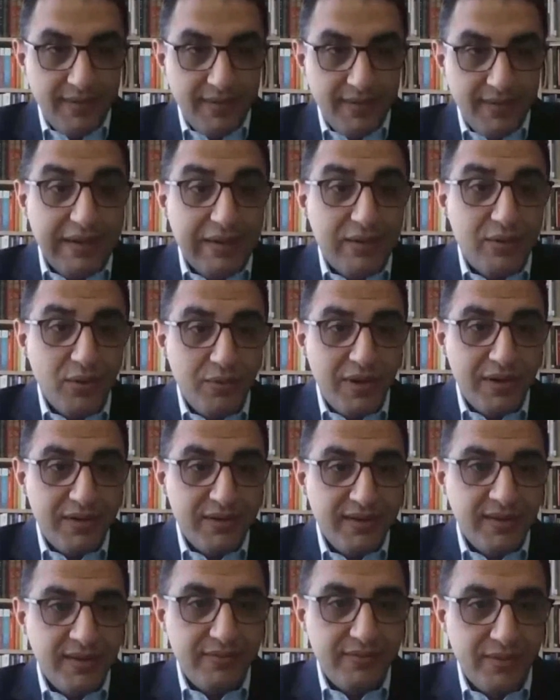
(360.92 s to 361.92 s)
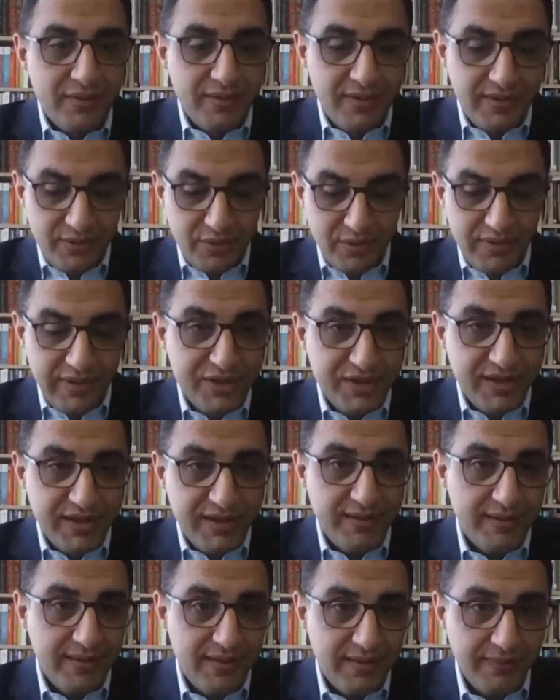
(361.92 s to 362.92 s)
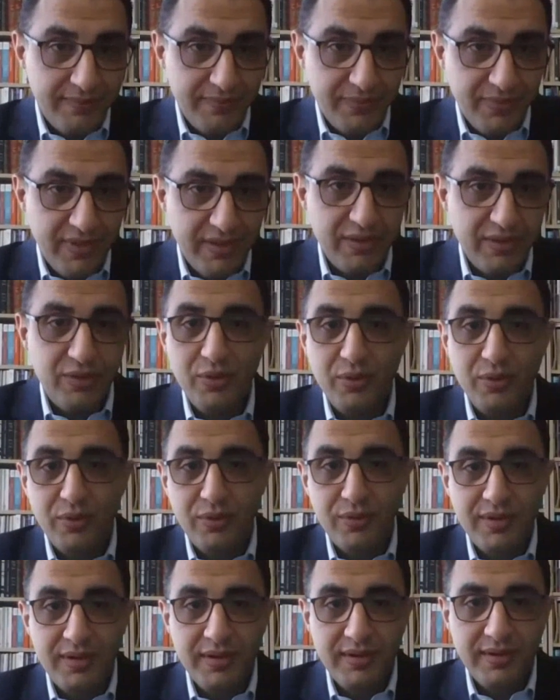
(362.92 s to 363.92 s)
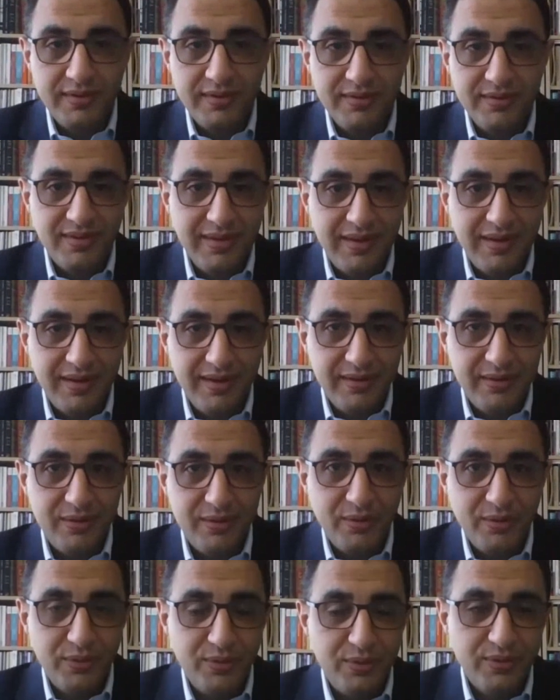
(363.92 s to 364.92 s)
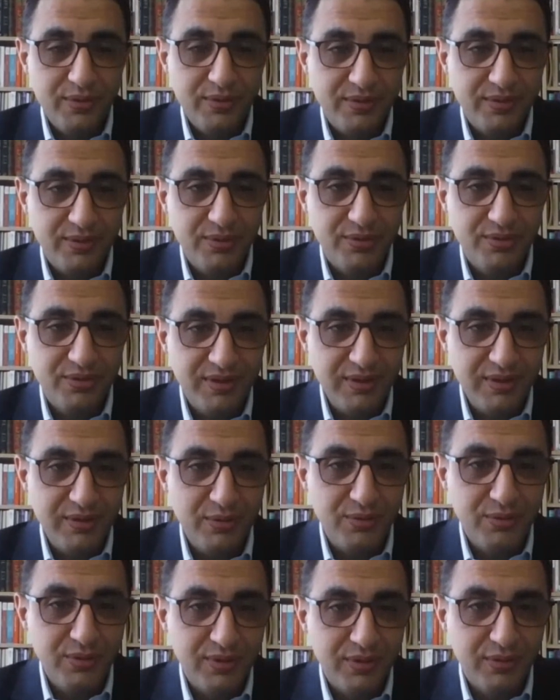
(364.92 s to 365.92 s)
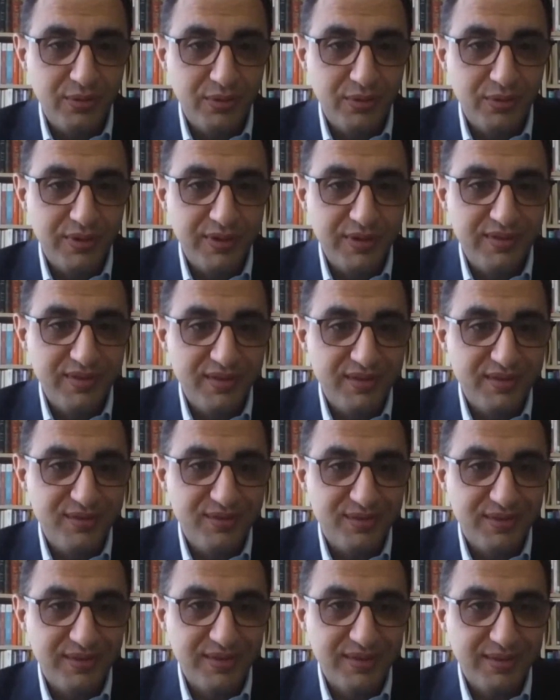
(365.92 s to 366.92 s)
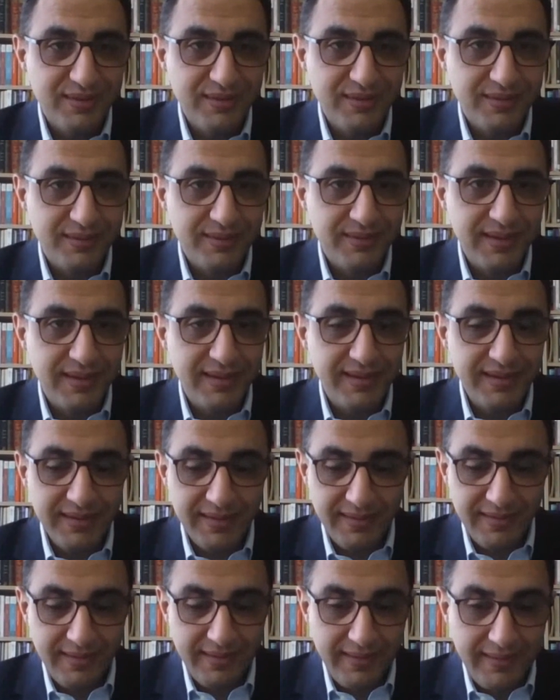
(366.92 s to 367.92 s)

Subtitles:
Thank you, Martin, for the introduction. Thank you all. It's great to see you all in this day.